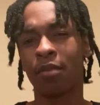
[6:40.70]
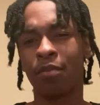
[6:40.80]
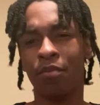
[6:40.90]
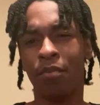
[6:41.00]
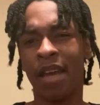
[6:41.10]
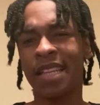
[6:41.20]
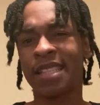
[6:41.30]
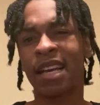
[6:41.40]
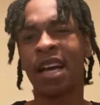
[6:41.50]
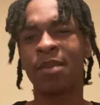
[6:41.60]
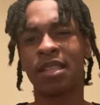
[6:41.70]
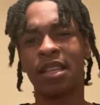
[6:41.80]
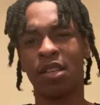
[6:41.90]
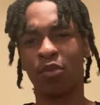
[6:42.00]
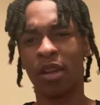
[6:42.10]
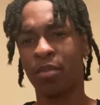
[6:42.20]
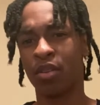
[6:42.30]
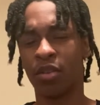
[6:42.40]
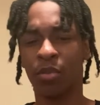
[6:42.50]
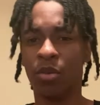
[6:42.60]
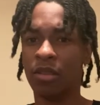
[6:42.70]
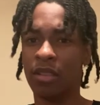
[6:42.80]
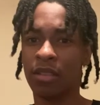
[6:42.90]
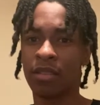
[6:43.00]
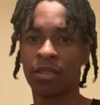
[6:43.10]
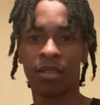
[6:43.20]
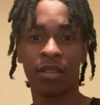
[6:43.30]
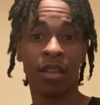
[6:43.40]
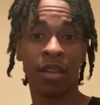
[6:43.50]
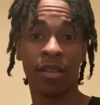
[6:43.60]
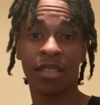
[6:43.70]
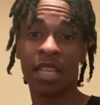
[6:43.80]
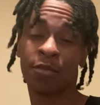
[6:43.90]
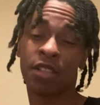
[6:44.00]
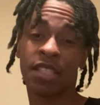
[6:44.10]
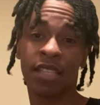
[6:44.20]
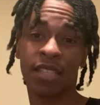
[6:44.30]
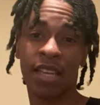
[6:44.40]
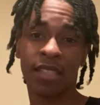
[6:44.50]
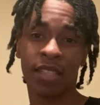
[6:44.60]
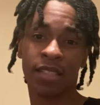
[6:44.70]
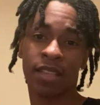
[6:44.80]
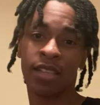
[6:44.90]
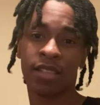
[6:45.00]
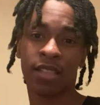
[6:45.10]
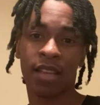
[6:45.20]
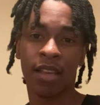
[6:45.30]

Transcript: Many times in the red pill community, there's semen retention as discussed,